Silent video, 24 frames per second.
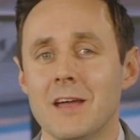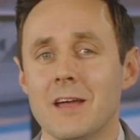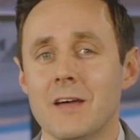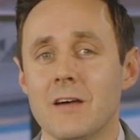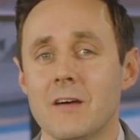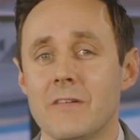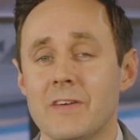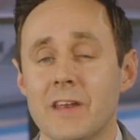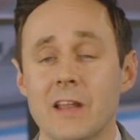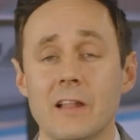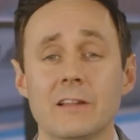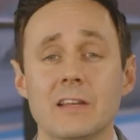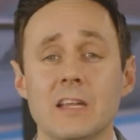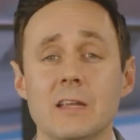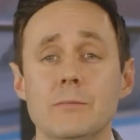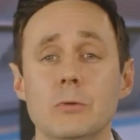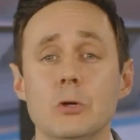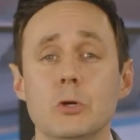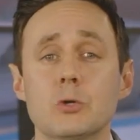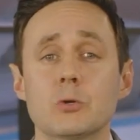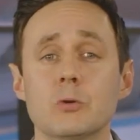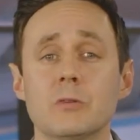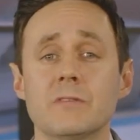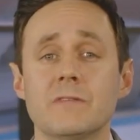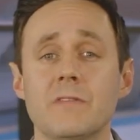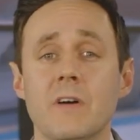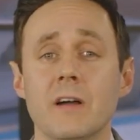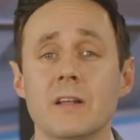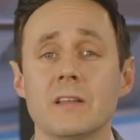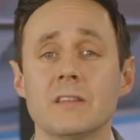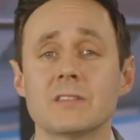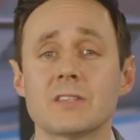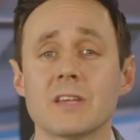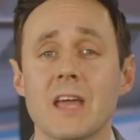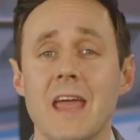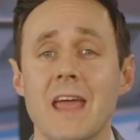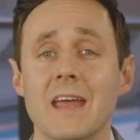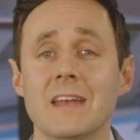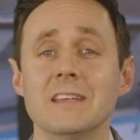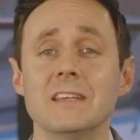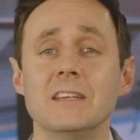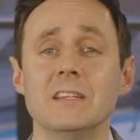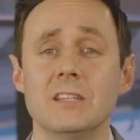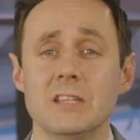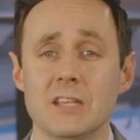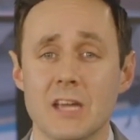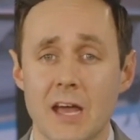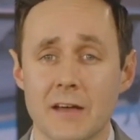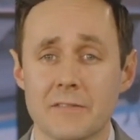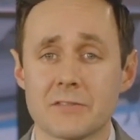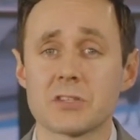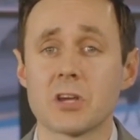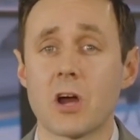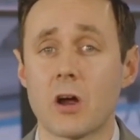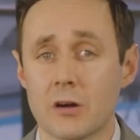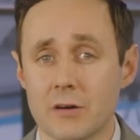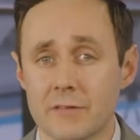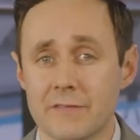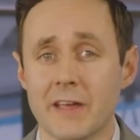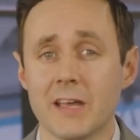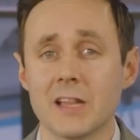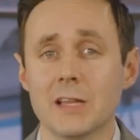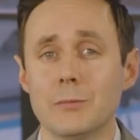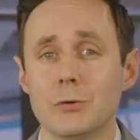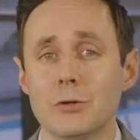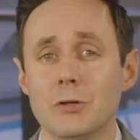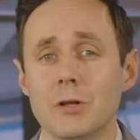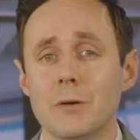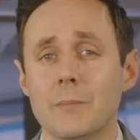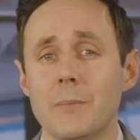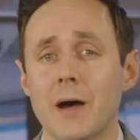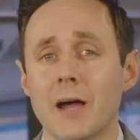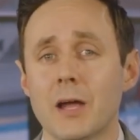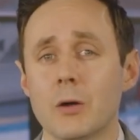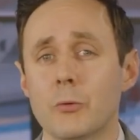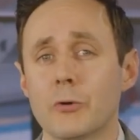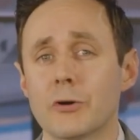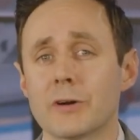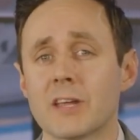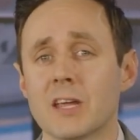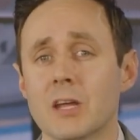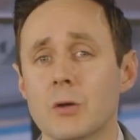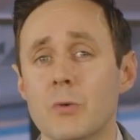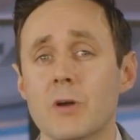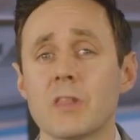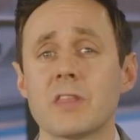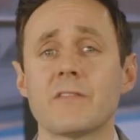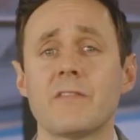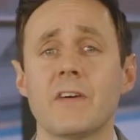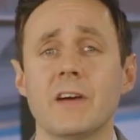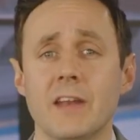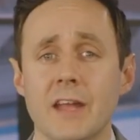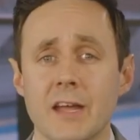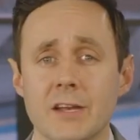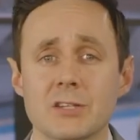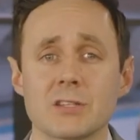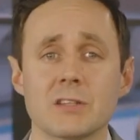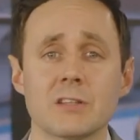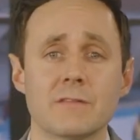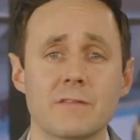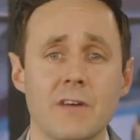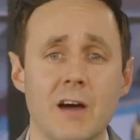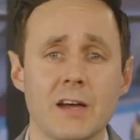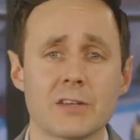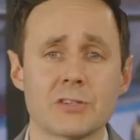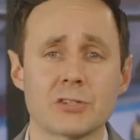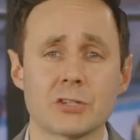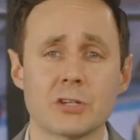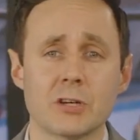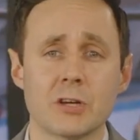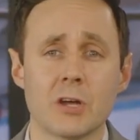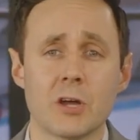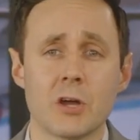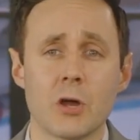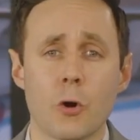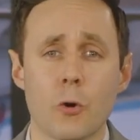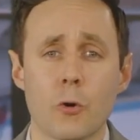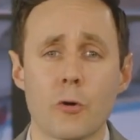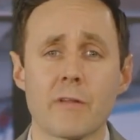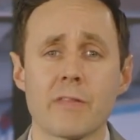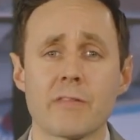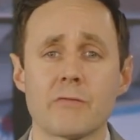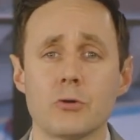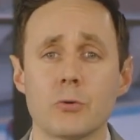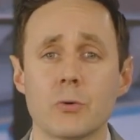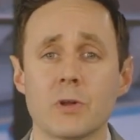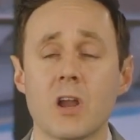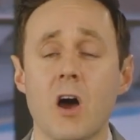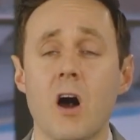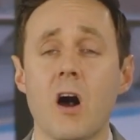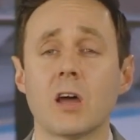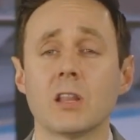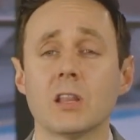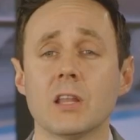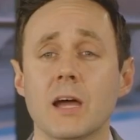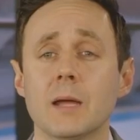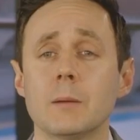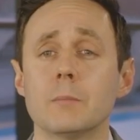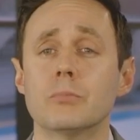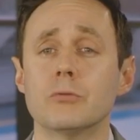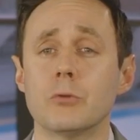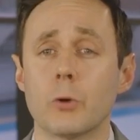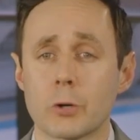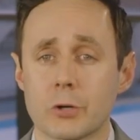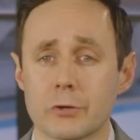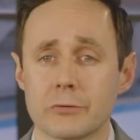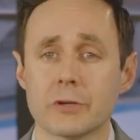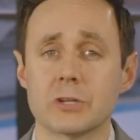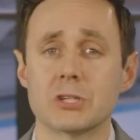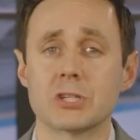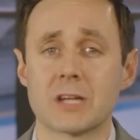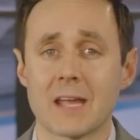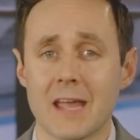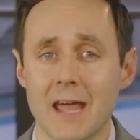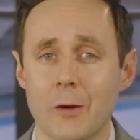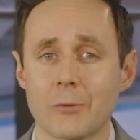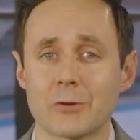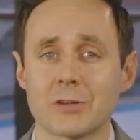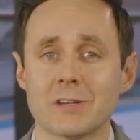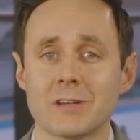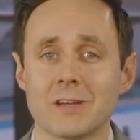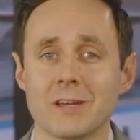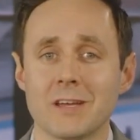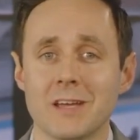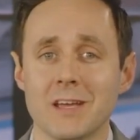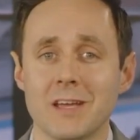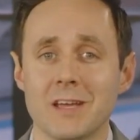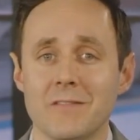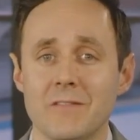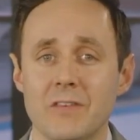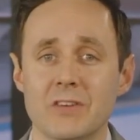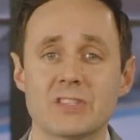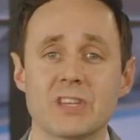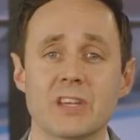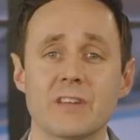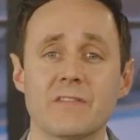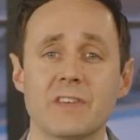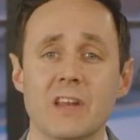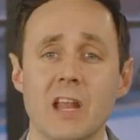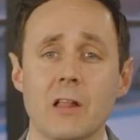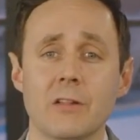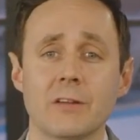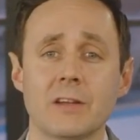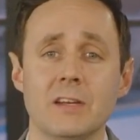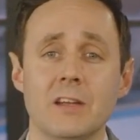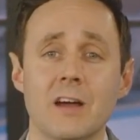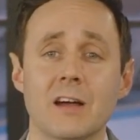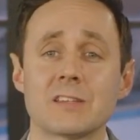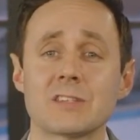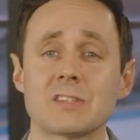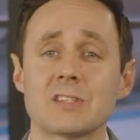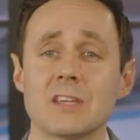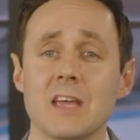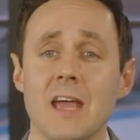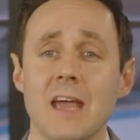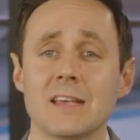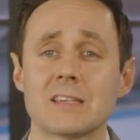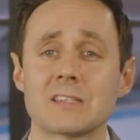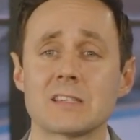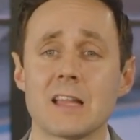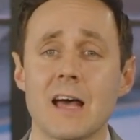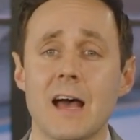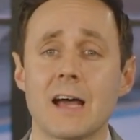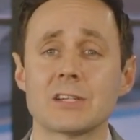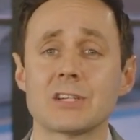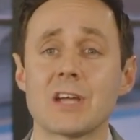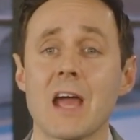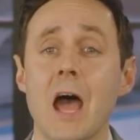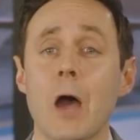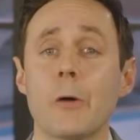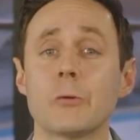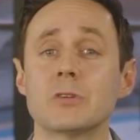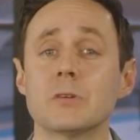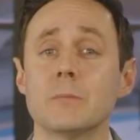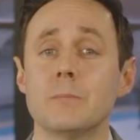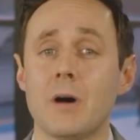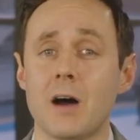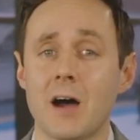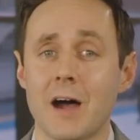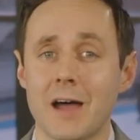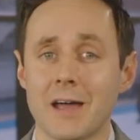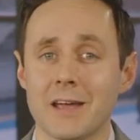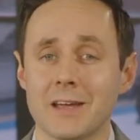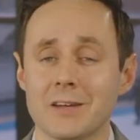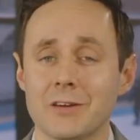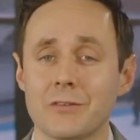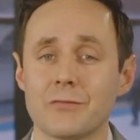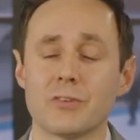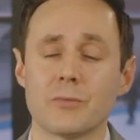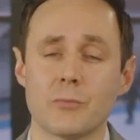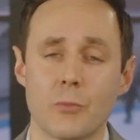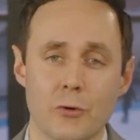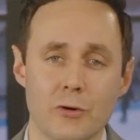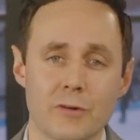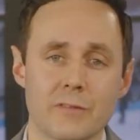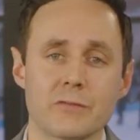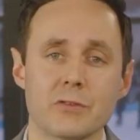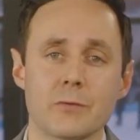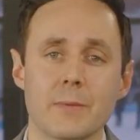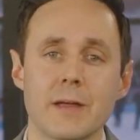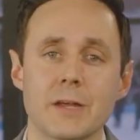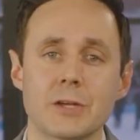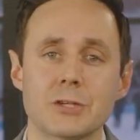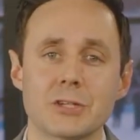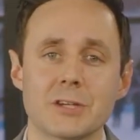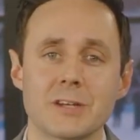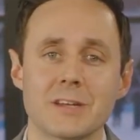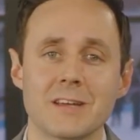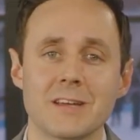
Fidelity mutual funds and ETFs are available by working with a financial advisor or through an online brokerage account. Visit fidelity.ca/how-to-buy for more information.